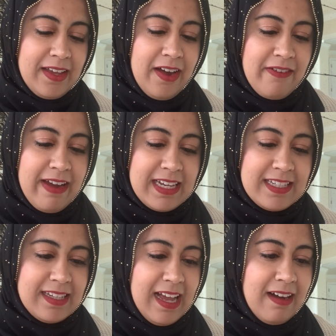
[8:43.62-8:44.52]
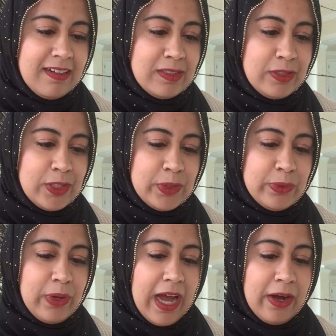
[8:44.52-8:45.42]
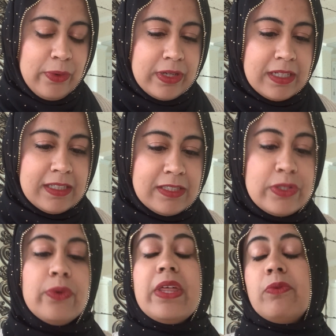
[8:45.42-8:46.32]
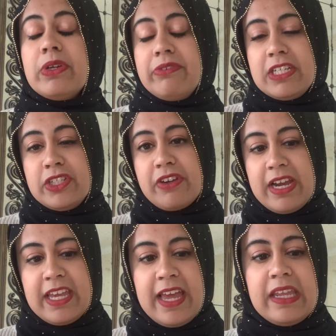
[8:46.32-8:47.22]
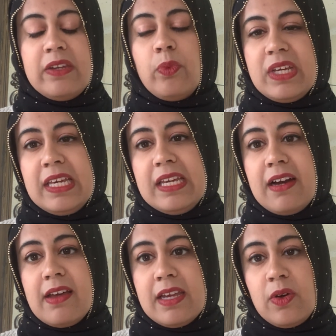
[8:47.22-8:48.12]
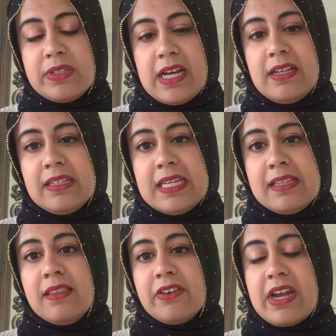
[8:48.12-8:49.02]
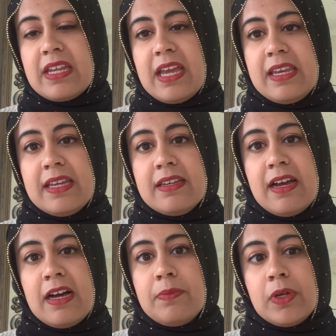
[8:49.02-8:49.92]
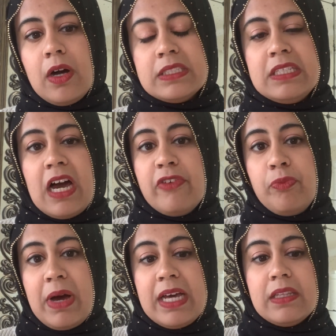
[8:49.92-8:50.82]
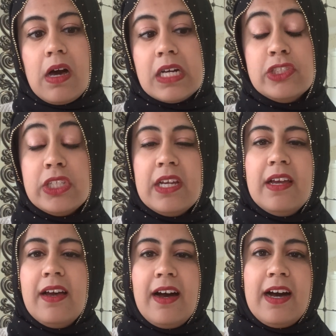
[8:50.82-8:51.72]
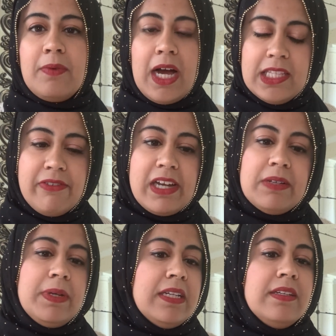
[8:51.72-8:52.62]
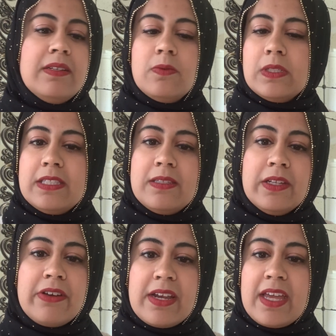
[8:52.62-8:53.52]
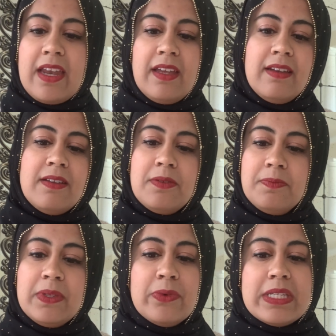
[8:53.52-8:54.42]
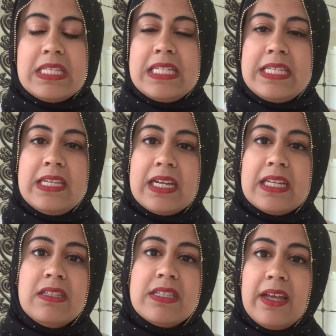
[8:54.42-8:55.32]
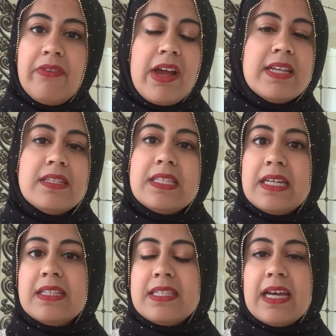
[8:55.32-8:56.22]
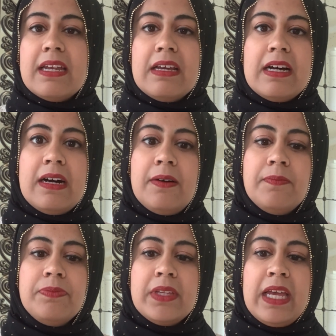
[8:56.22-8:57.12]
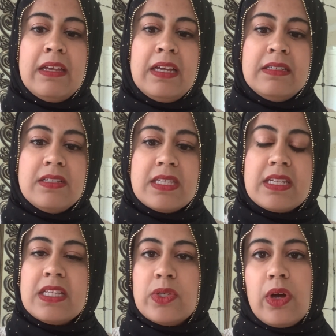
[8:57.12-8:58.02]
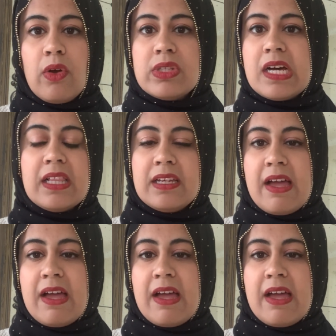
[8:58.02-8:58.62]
All right, on to so then we reached Grand Canyon. We got a hotel in the Grand Canyon called Yavpai Lodge. Highly recommend. It was in the Grand Canyon. It was easy to get to sunrise and sunset, and just get to our hotel